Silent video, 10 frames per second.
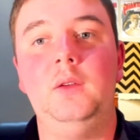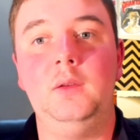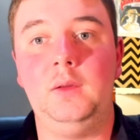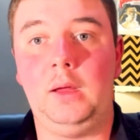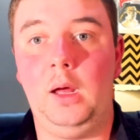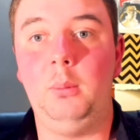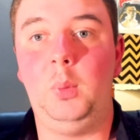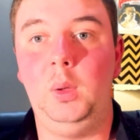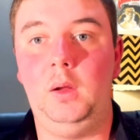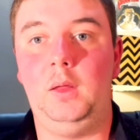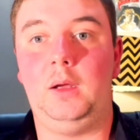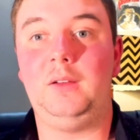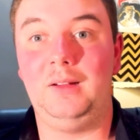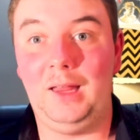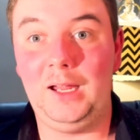this the company that
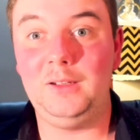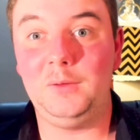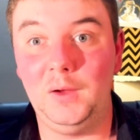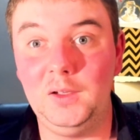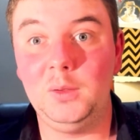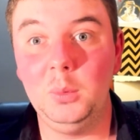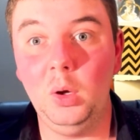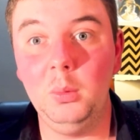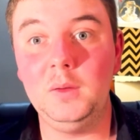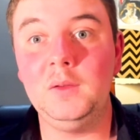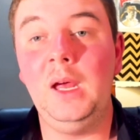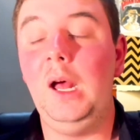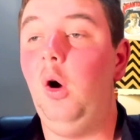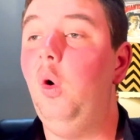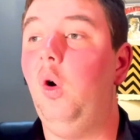delays Phantom comics?
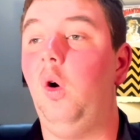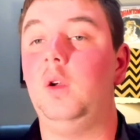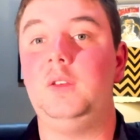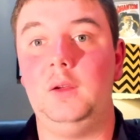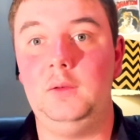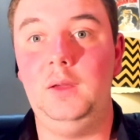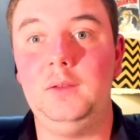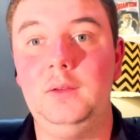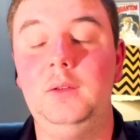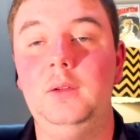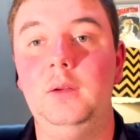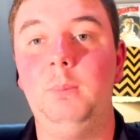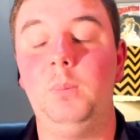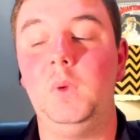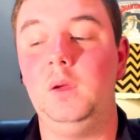Or does this
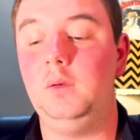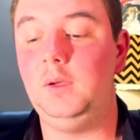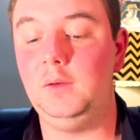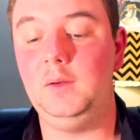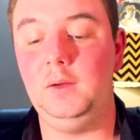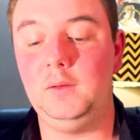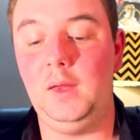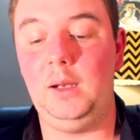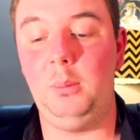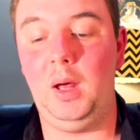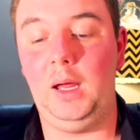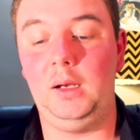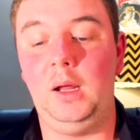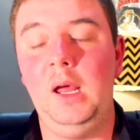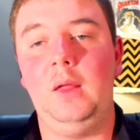then
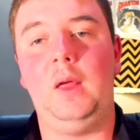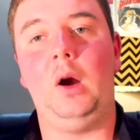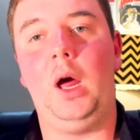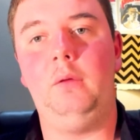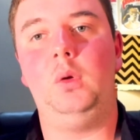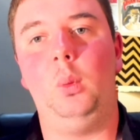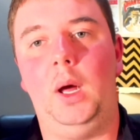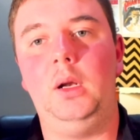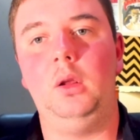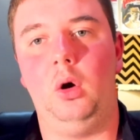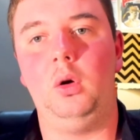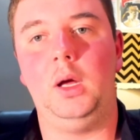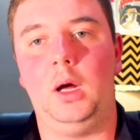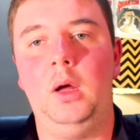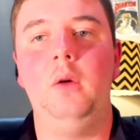mean that I have to wait
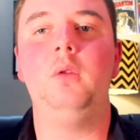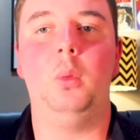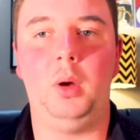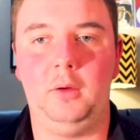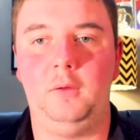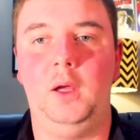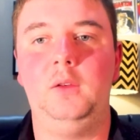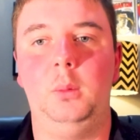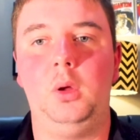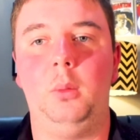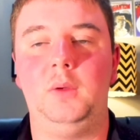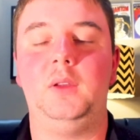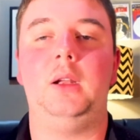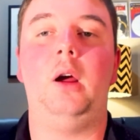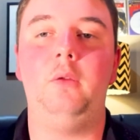longer for my Phantom comics
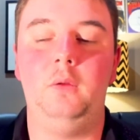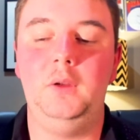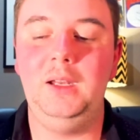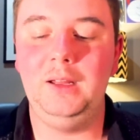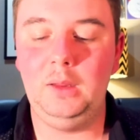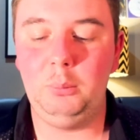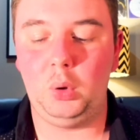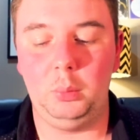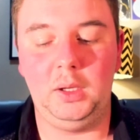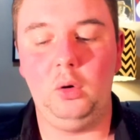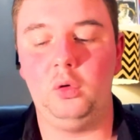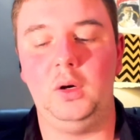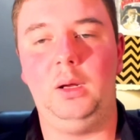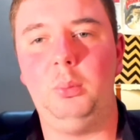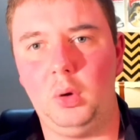that I've nearly probably
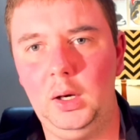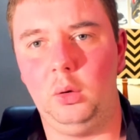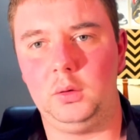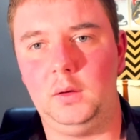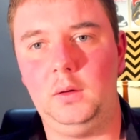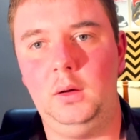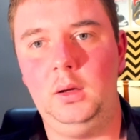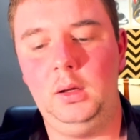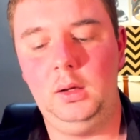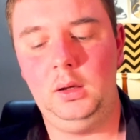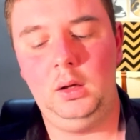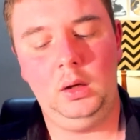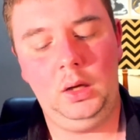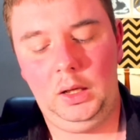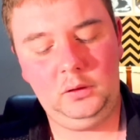already pre-ordered?
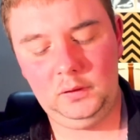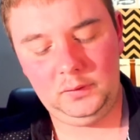It